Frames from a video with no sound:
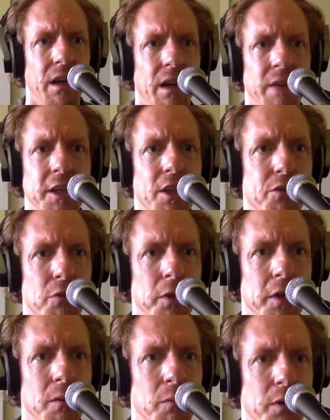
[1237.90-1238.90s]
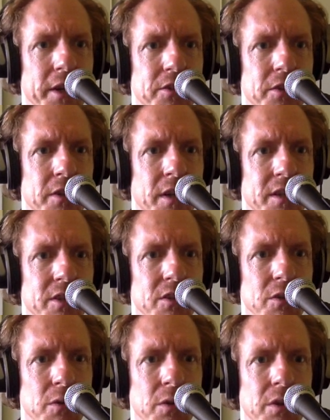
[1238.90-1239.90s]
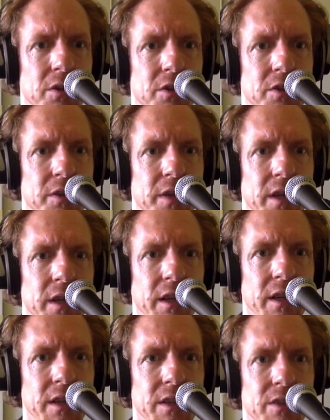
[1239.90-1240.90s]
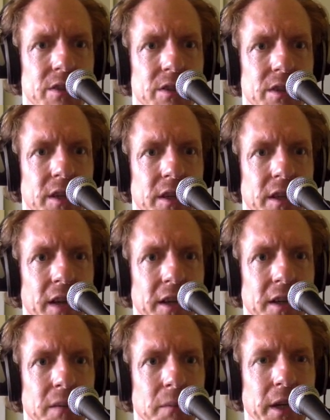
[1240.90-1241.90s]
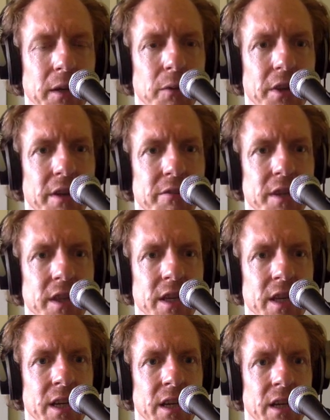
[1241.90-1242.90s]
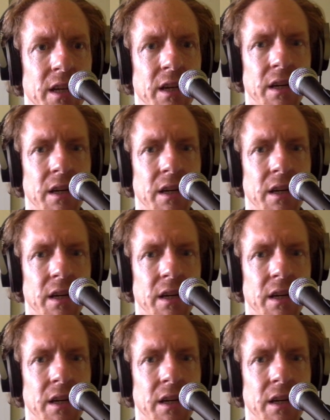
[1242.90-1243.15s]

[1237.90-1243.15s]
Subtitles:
I'm gonna throw a compressor on Duke just so that he can kind of compete with everything.